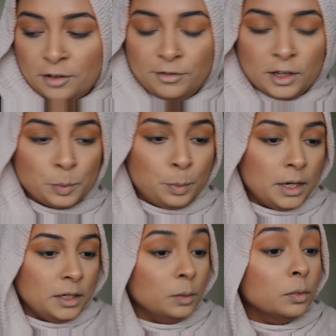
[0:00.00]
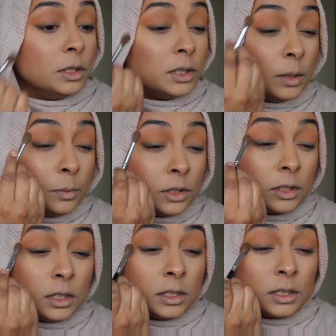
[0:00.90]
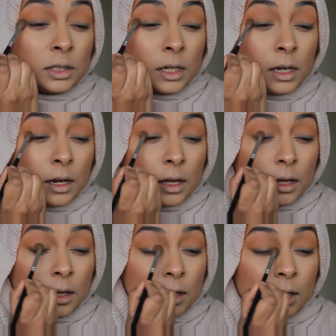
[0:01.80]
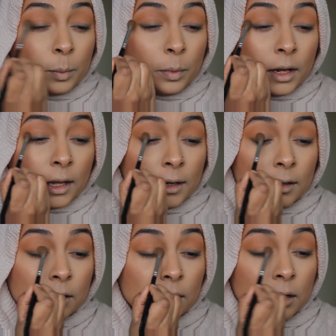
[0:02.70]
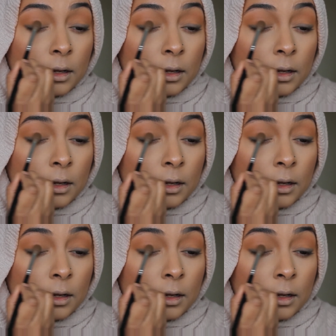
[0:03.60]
first blending brush, and I'm just going to slightly blend,